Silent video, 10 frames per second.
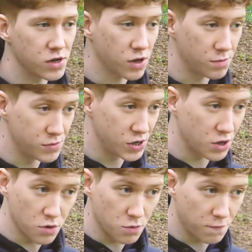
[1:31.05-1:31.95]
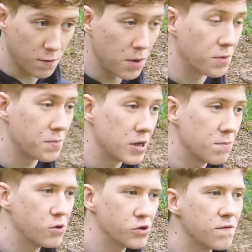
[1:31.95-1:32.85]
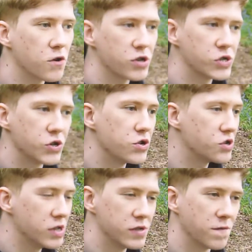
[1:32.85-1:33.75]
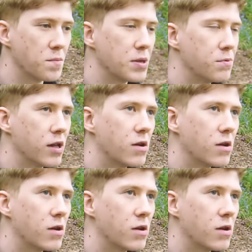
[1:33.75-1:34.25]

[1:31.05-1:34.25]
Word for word: to come to you from other people, you've got to search these other people